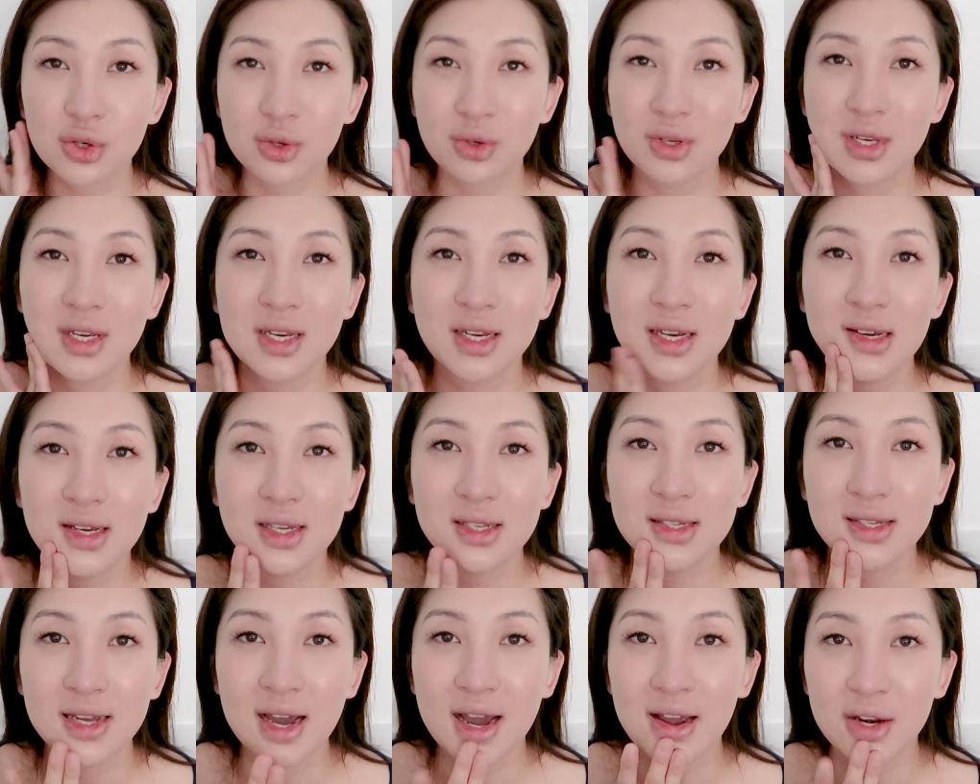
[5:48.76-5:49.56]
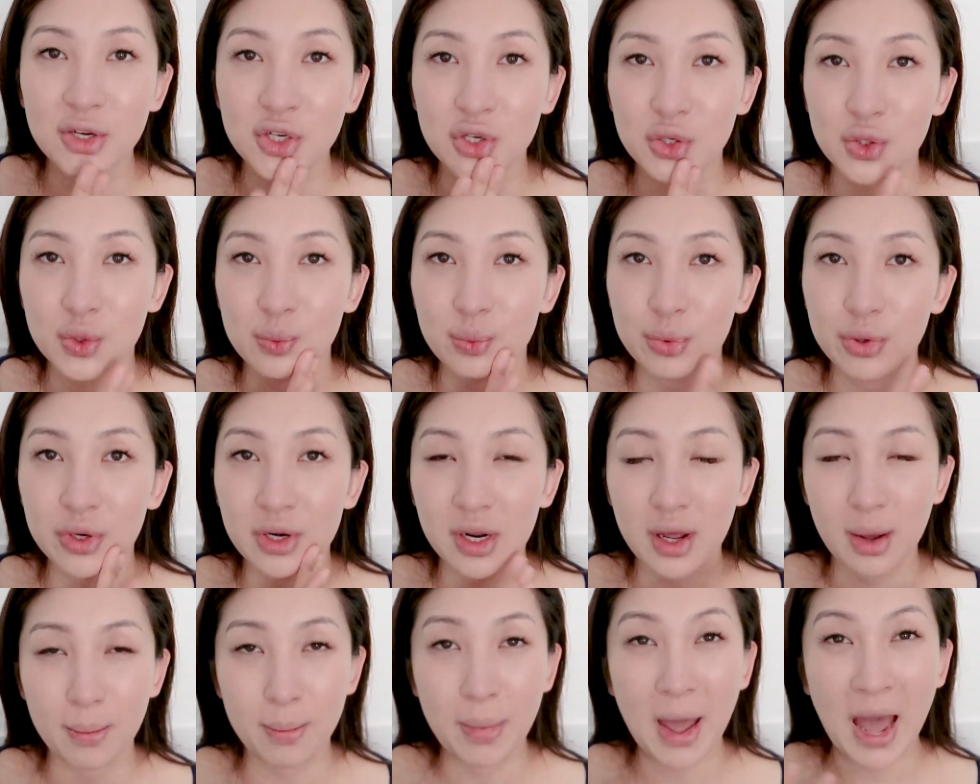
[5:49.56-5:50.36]
do is I do
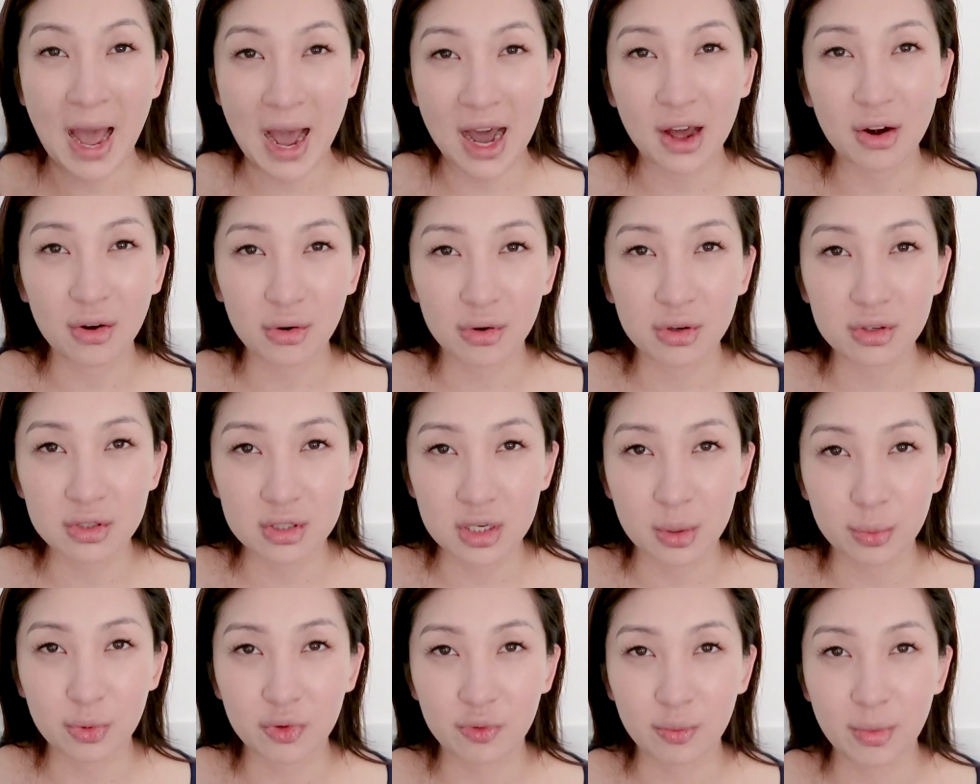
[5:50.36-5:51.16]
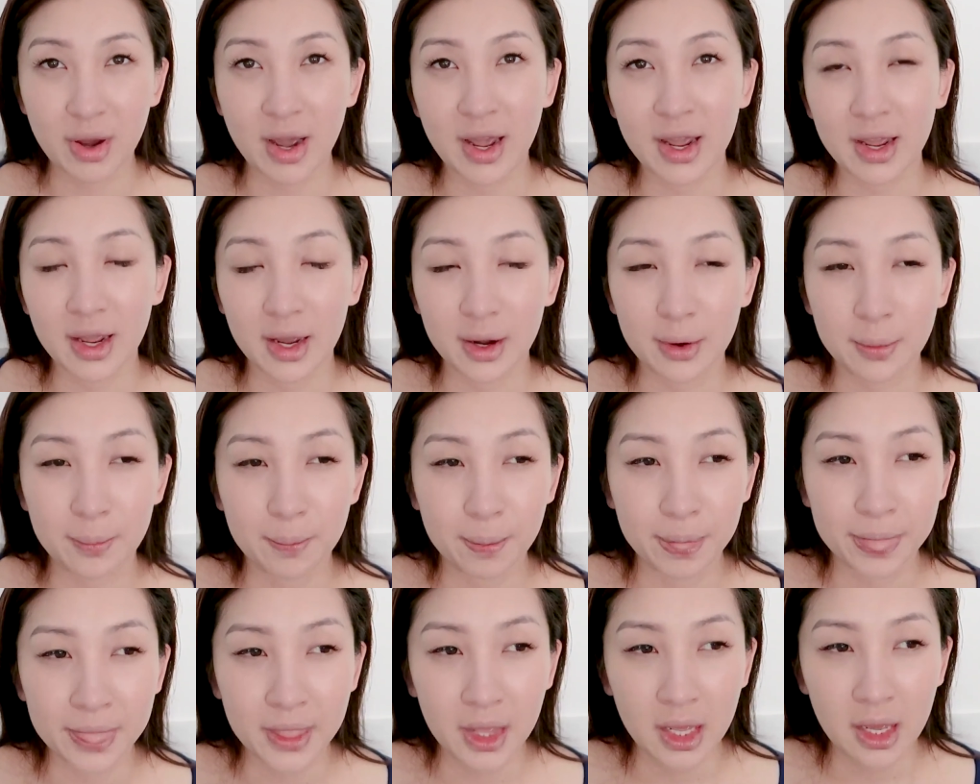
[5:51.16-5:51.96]
put powder on top of my
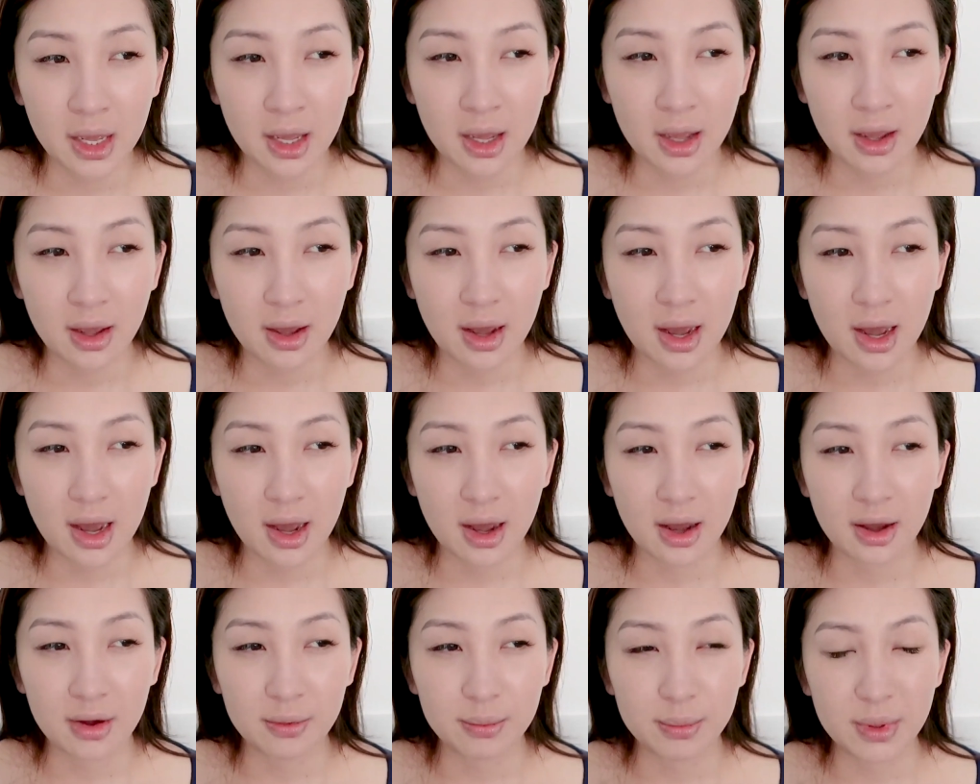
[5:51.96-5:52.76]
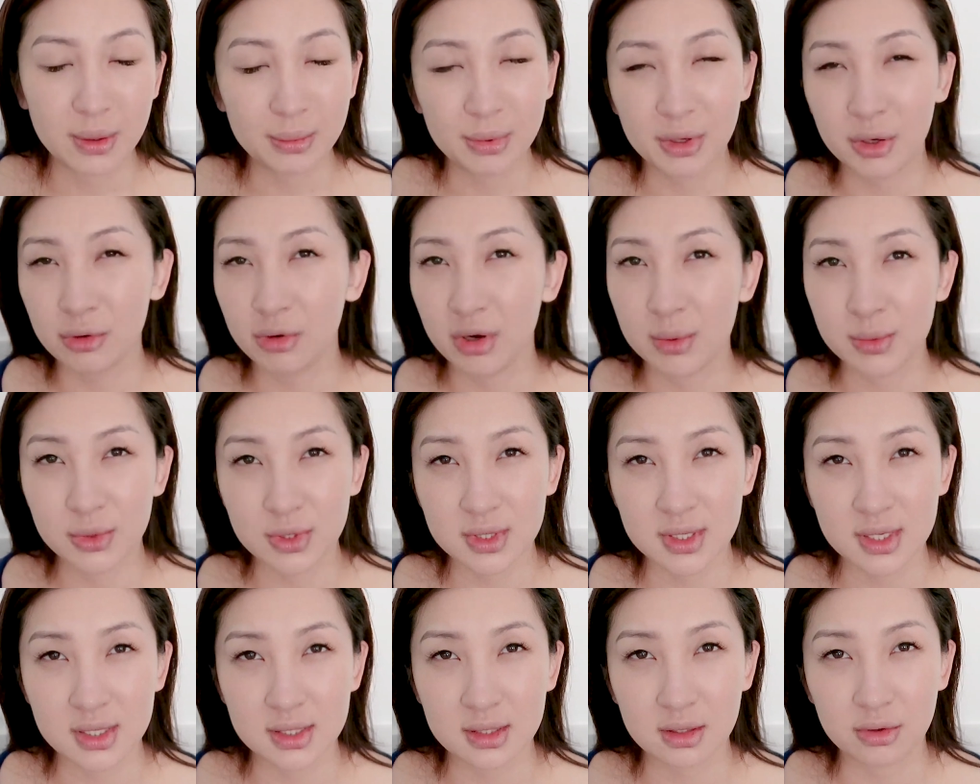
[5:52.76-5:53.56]
BB creams
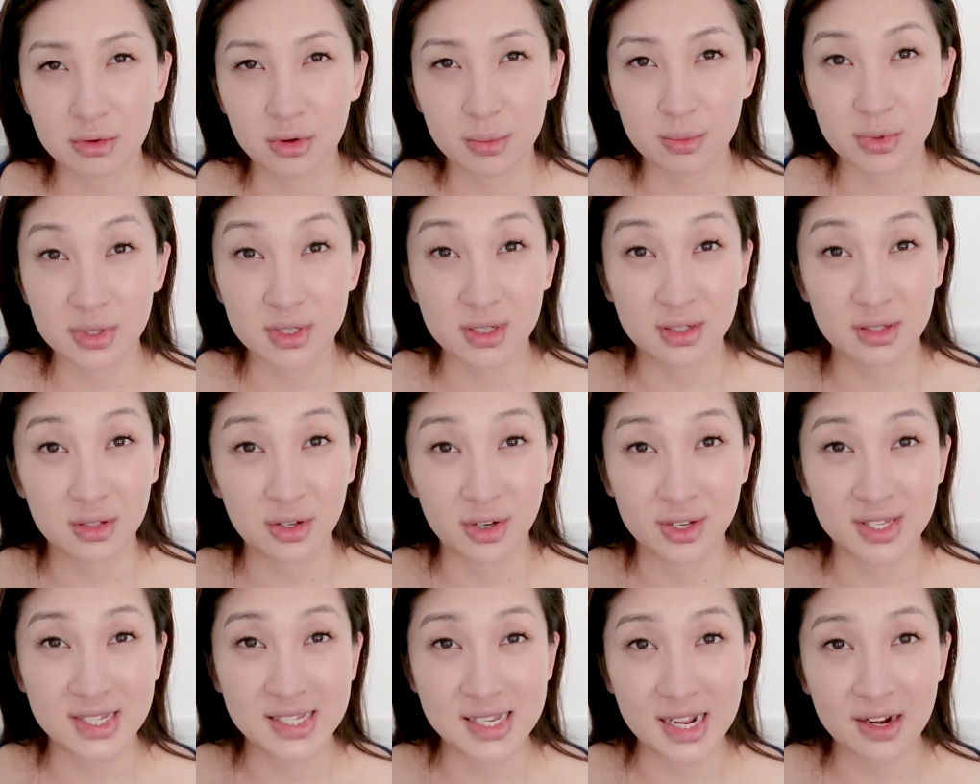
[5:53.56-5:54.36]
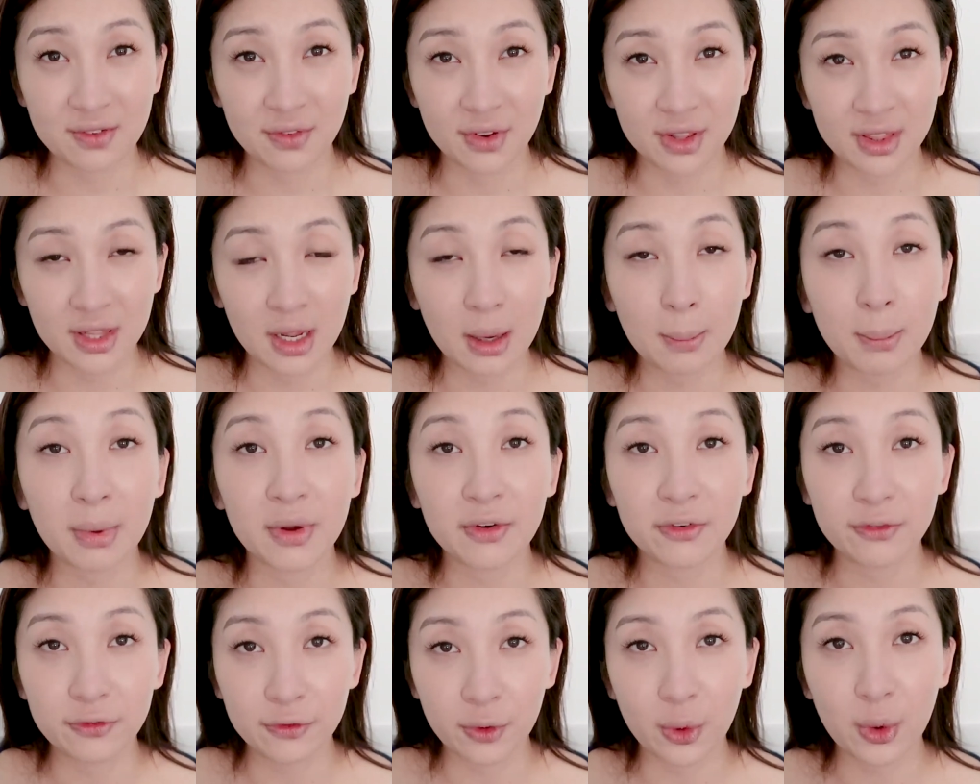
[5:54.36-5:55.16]
or CC creams just to sort of set everything,
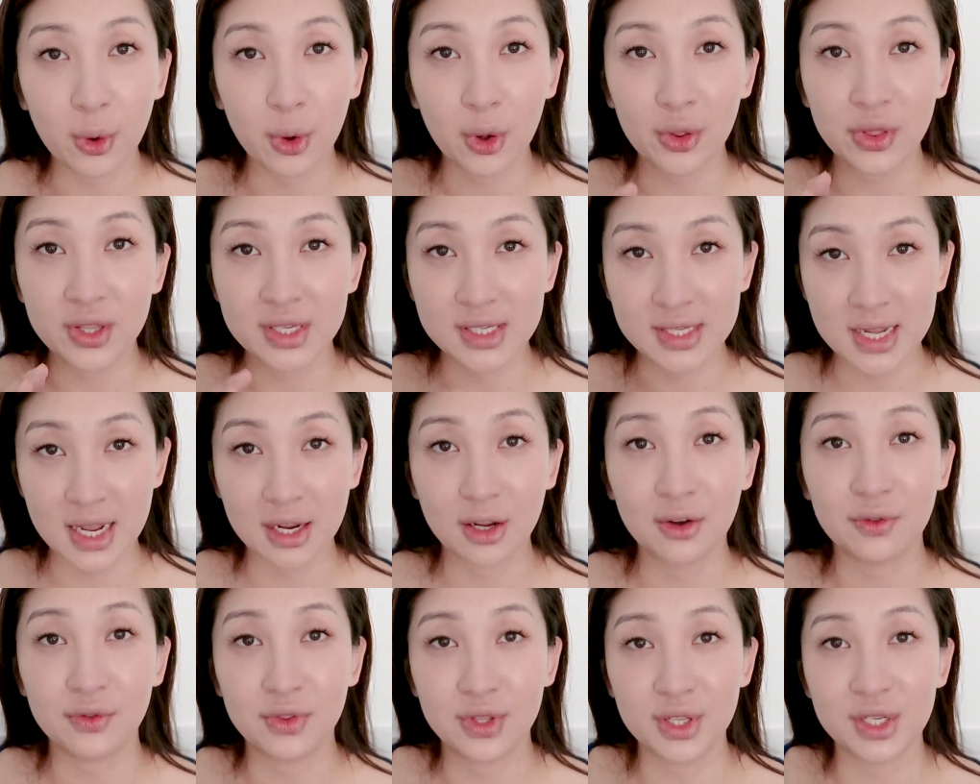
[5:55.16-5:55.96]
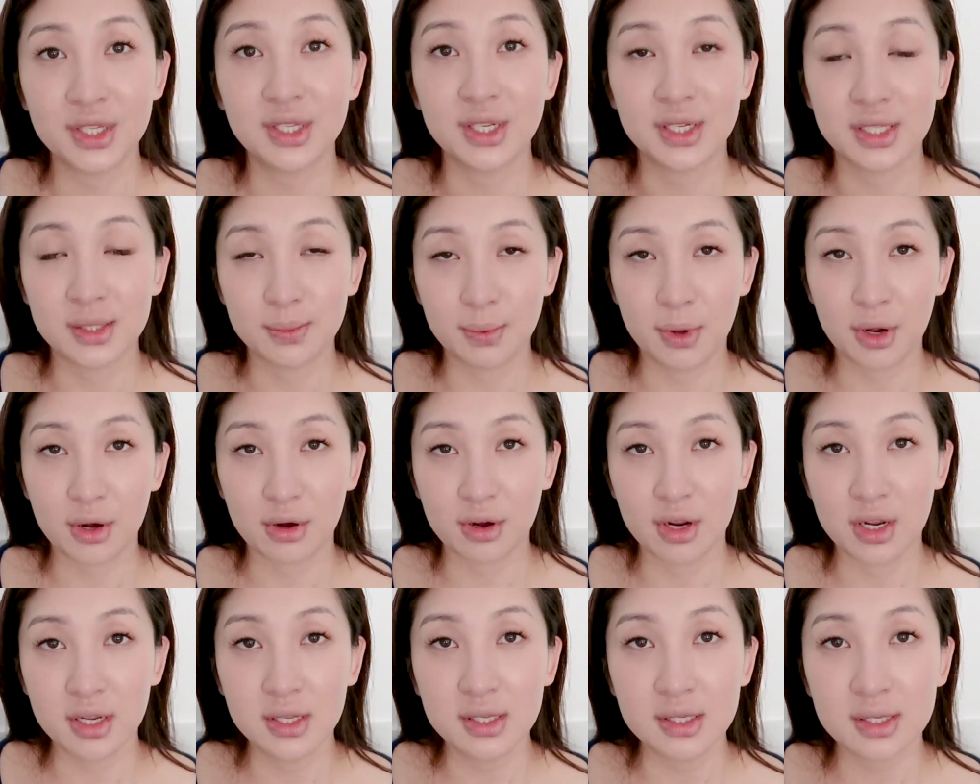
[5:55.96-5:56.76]
but for the sake of this
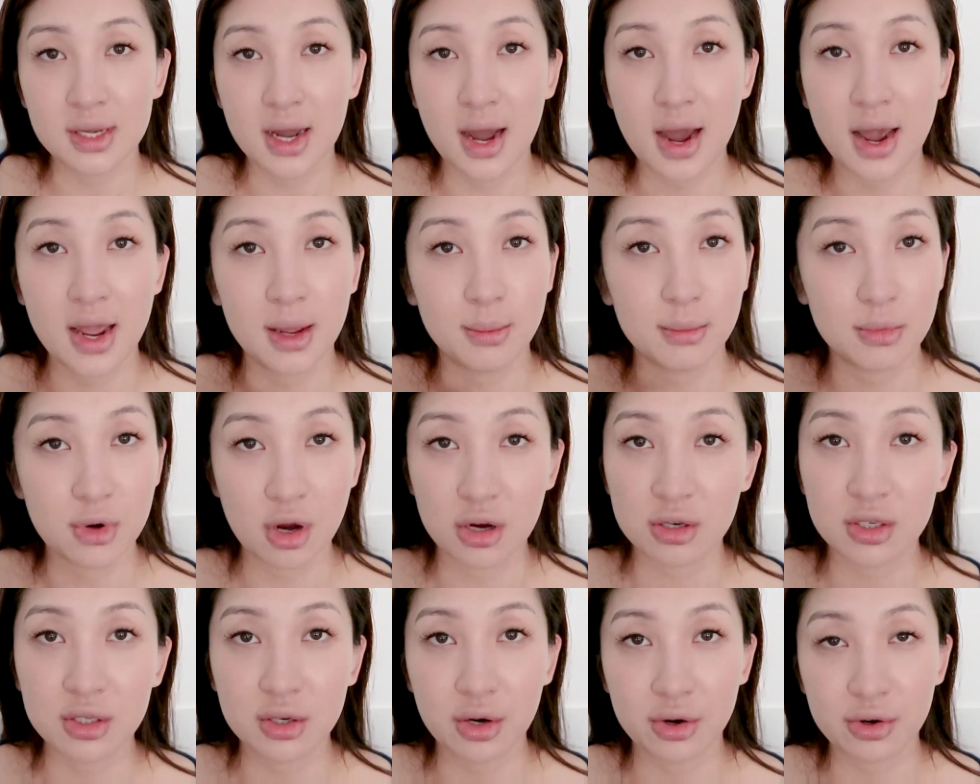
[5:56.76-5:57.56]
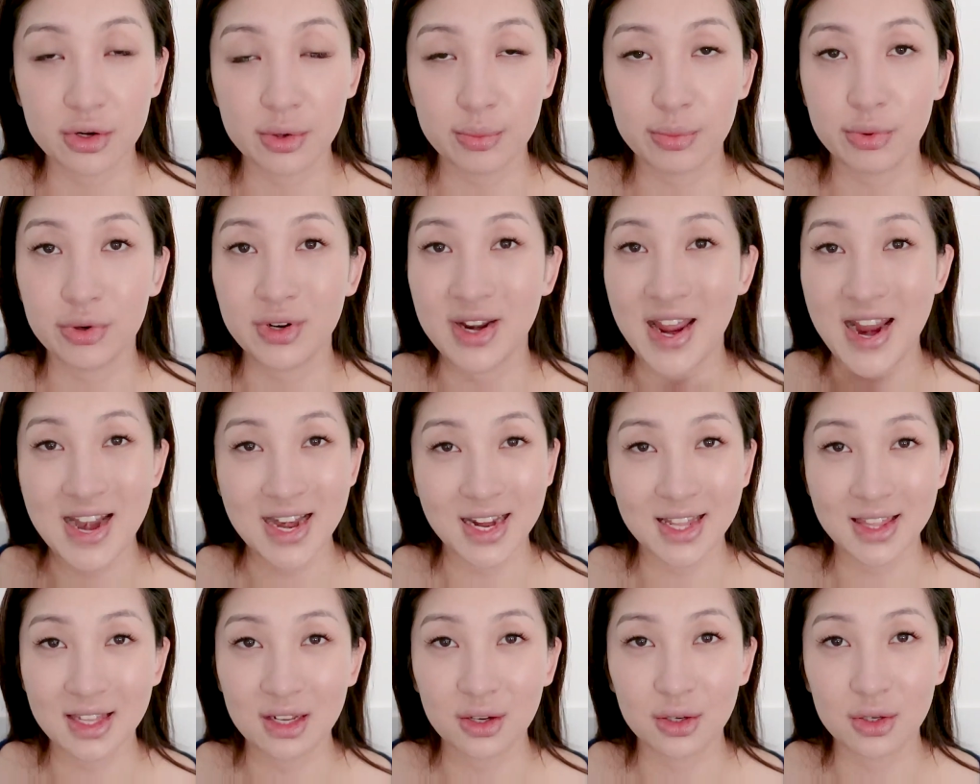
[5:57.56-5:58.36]
experience, I am not going to put
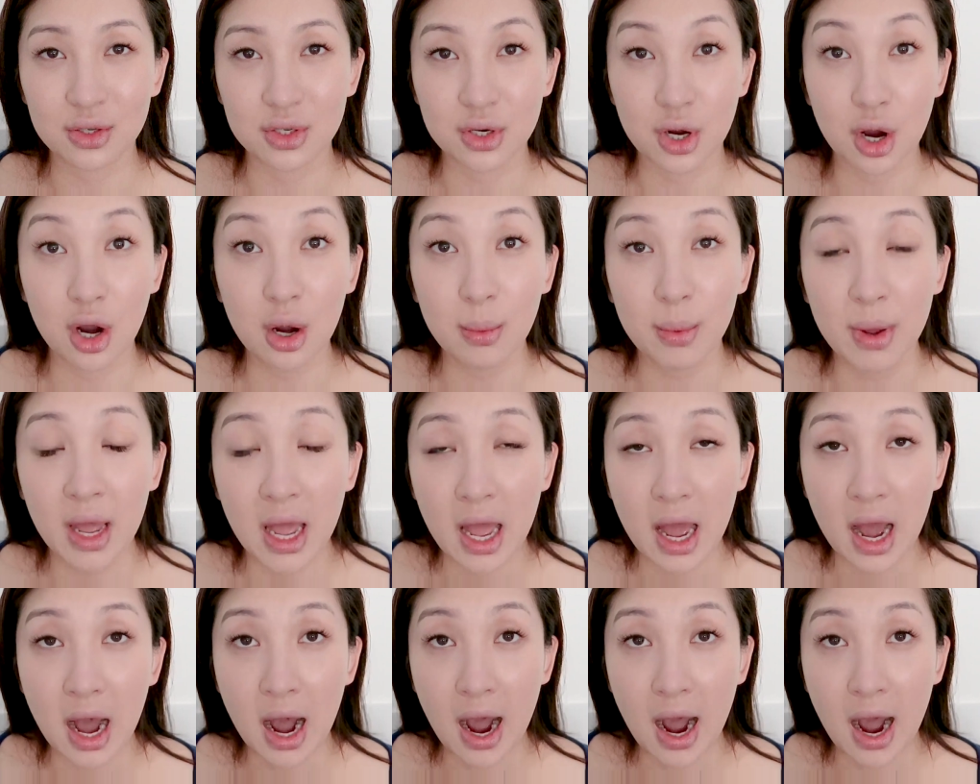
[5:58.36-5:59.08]
anything on top.